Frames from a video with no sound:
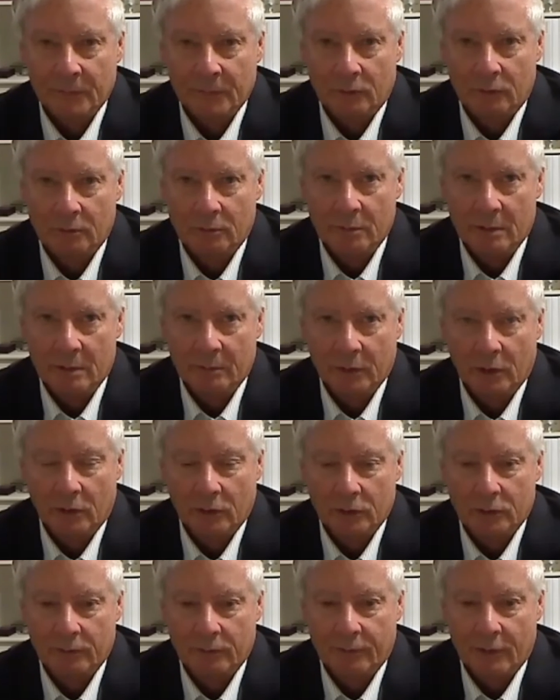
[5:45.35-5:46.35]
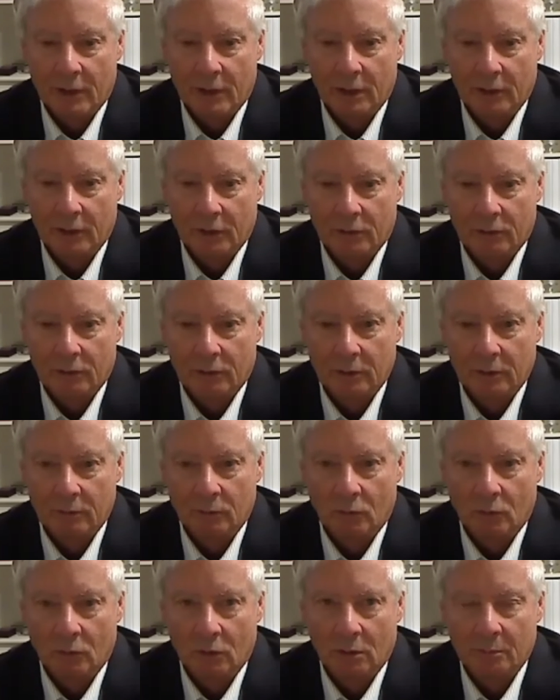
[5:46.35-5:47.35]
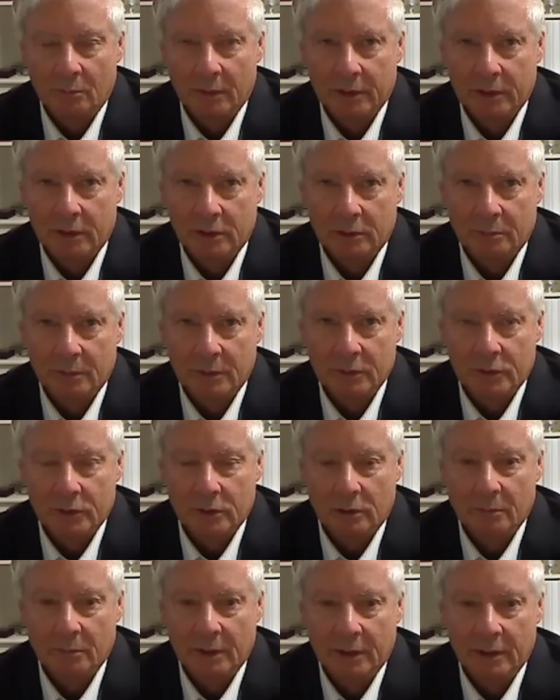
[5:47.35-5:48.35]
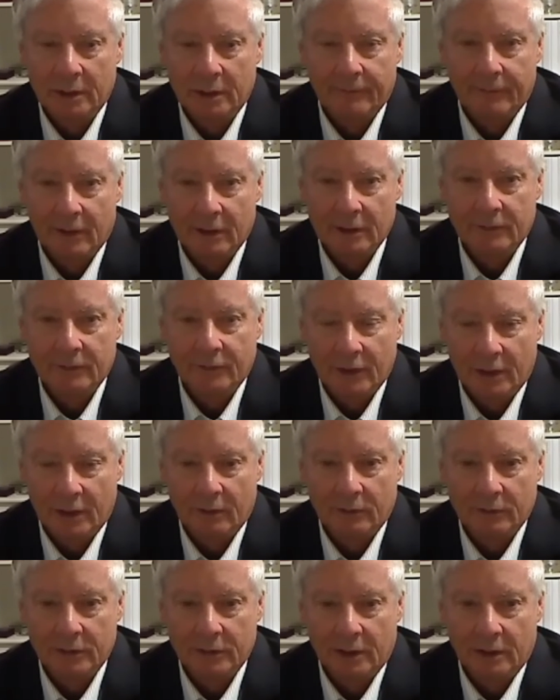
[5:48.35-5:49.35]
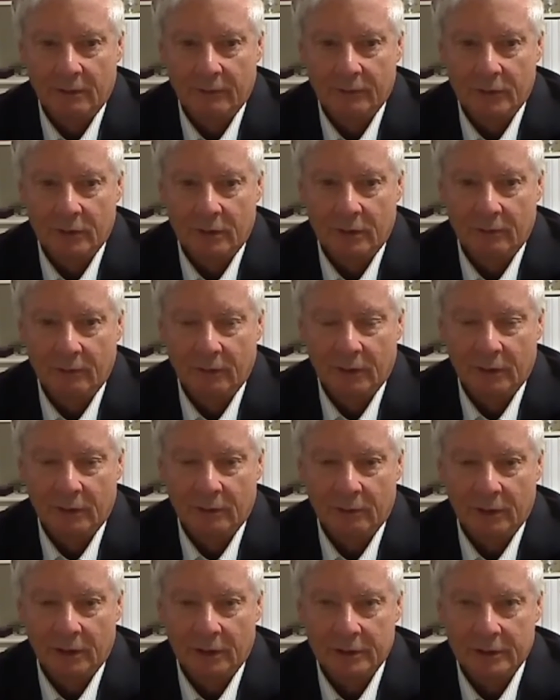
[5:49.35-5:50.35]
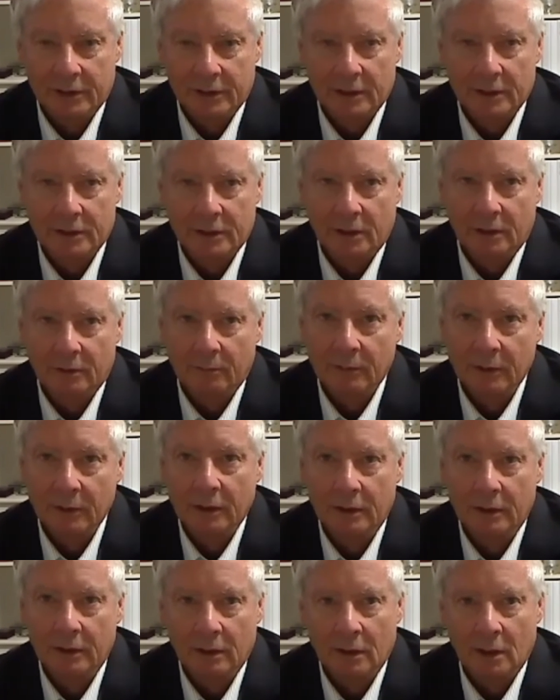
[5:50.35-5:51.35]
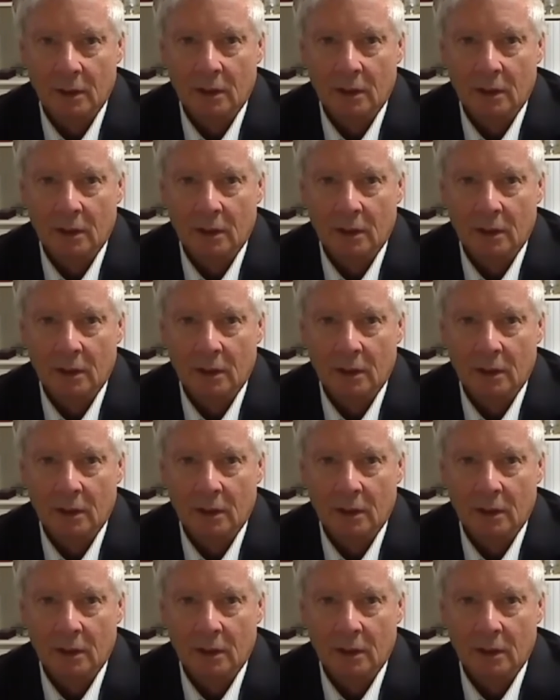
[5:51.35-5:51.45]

remember those who fought in the Korean War, but there's been so many defense veterans that have served in Korea since then. We need to